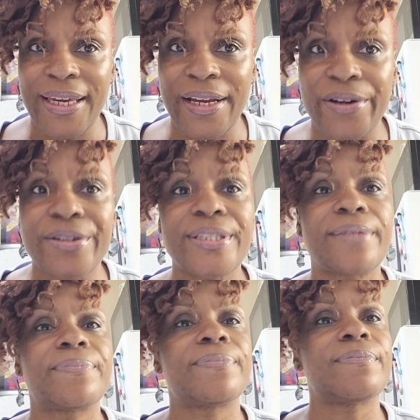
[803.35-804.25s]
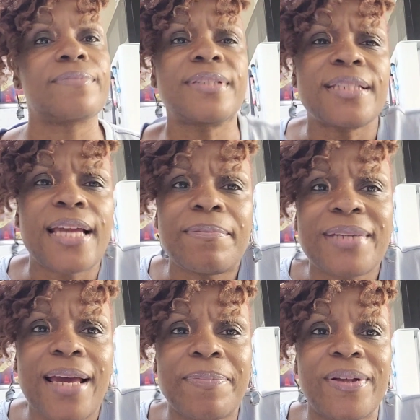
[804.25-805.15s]
Ears, same
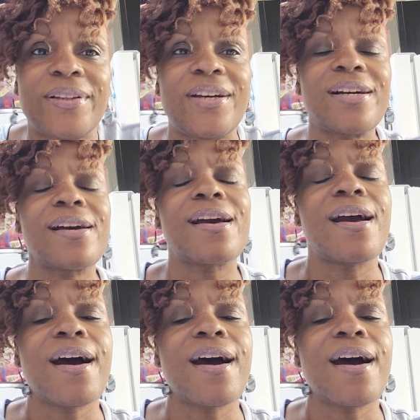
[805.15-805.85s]
type of look,